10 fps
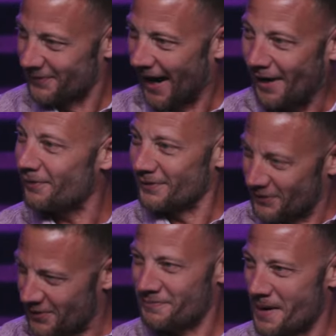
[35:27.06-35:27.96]
I,
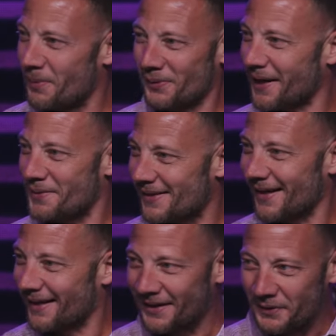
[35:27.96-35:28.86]
do you remember what that was
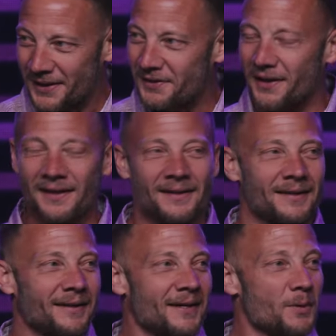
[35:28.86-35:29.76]
like? I don't either
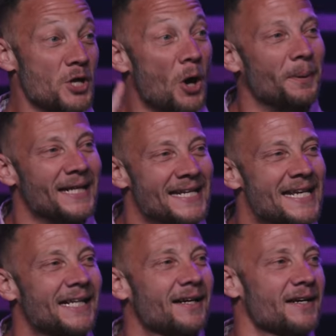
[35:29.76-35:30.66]
nobody
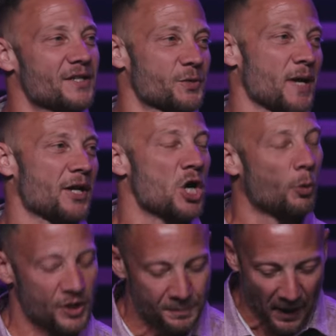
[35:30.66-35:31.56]
needed us, we had no
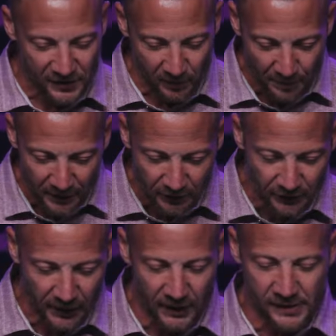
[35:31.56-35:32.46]

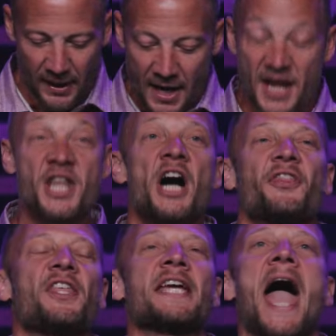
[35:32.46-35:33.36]
responsibilities,
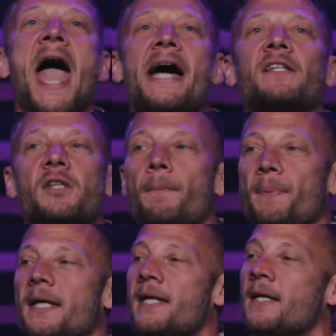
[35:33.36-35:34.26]
nothing had to
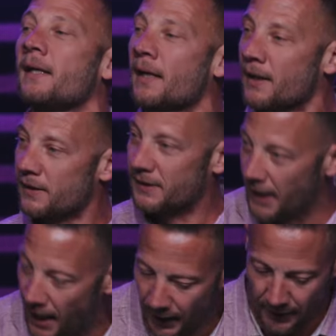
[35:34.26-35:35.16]
be
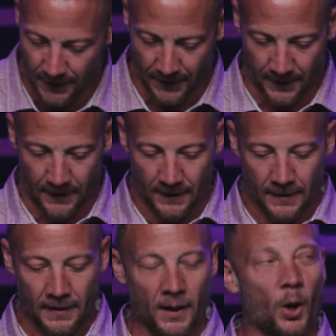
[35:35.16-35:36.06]
done.
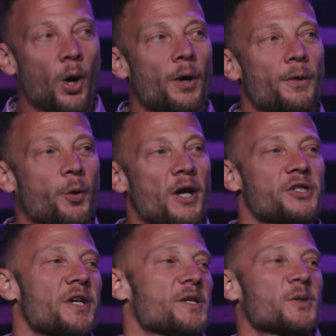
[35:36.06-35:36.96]
The
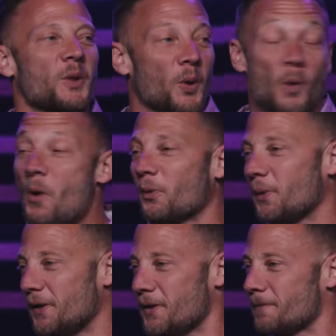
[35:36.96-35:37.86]
question is, what would we
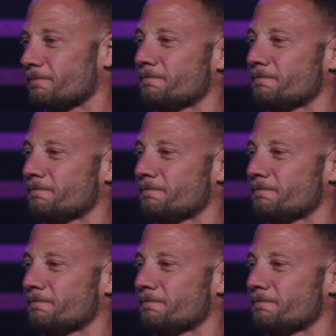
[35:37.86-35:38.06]
do?